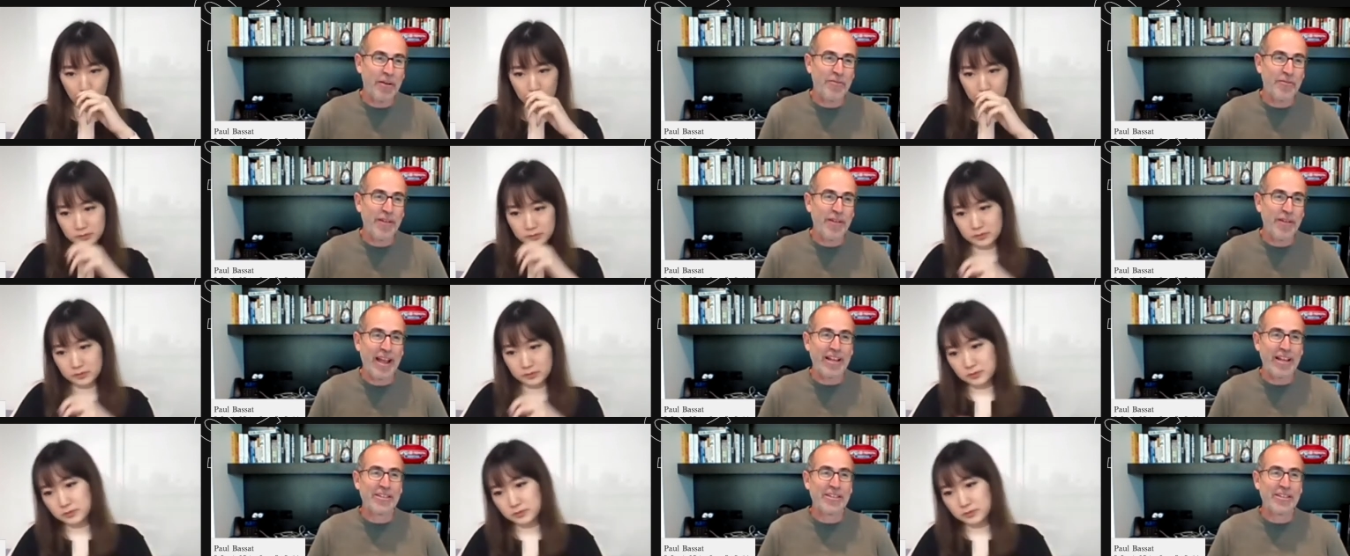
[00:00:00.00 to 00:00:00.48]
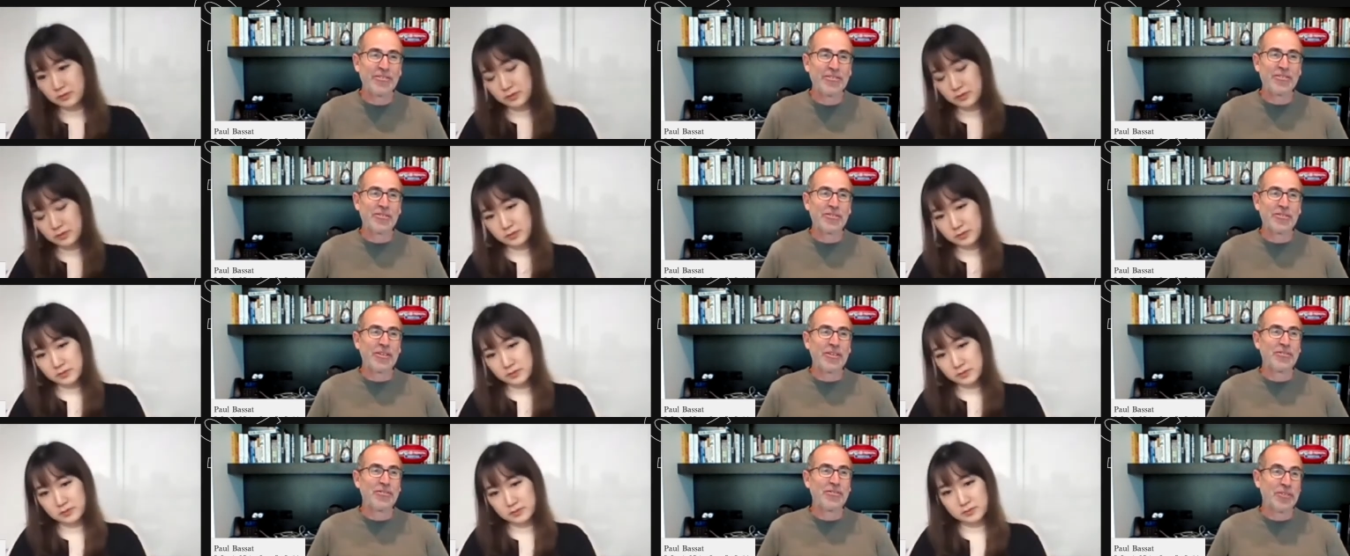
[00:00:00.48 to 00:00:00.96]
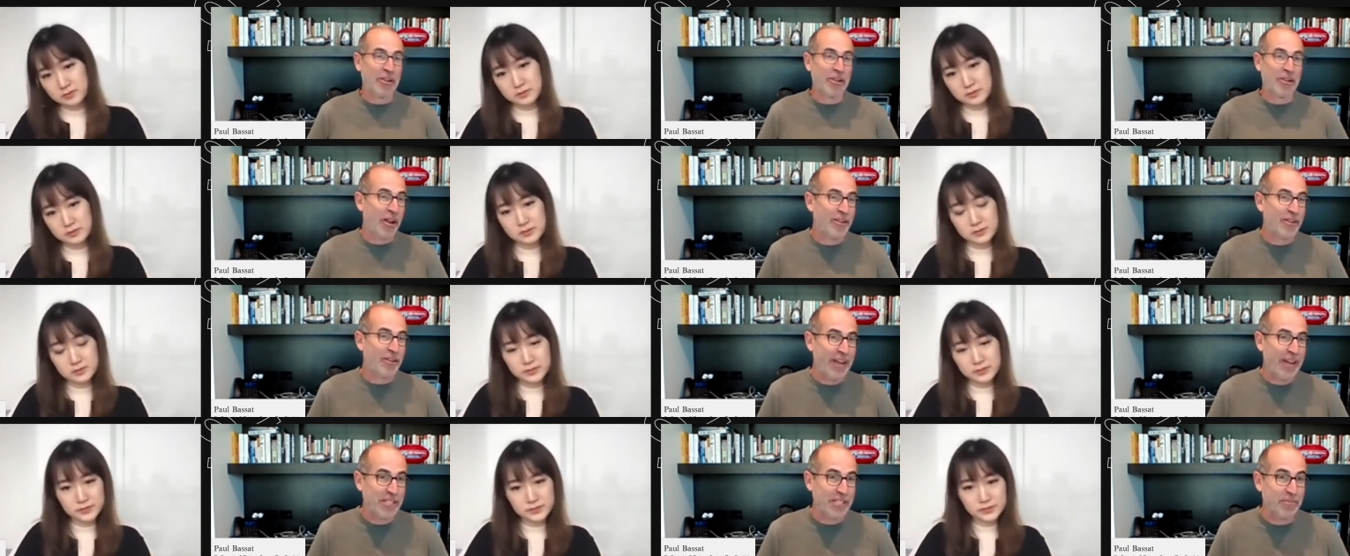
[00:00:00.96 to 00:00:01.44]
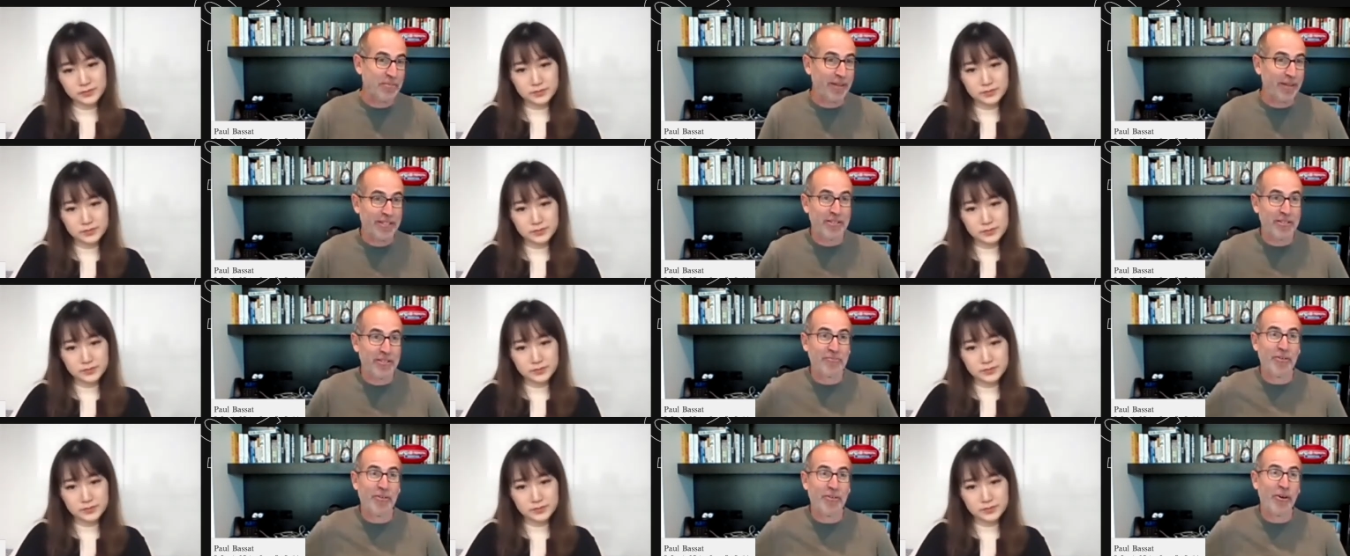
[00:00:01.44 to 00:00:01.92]
Speaker 1: founder, there's, there was a lot of aspects of the
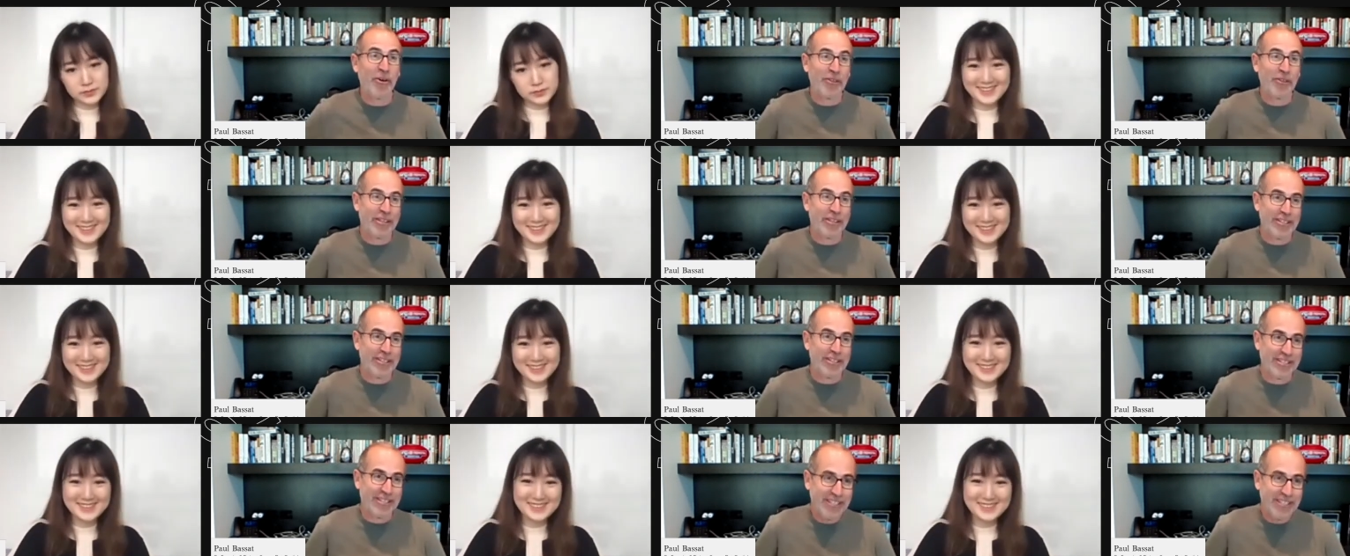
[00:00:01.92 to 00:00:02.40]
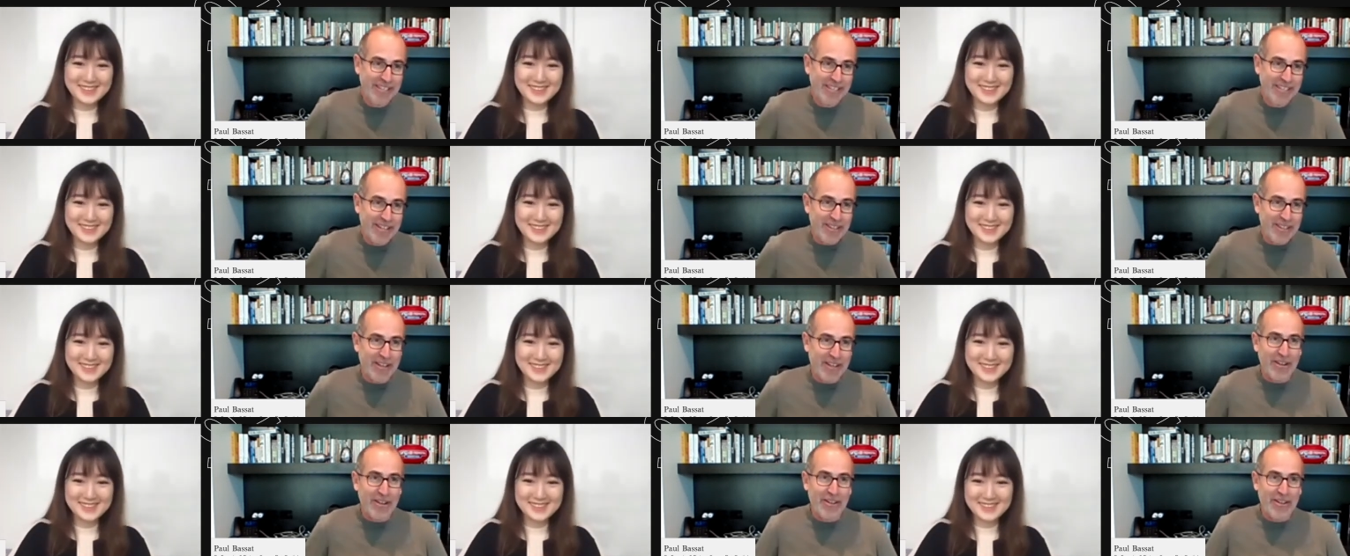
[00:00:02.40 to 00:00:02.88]
role that is that,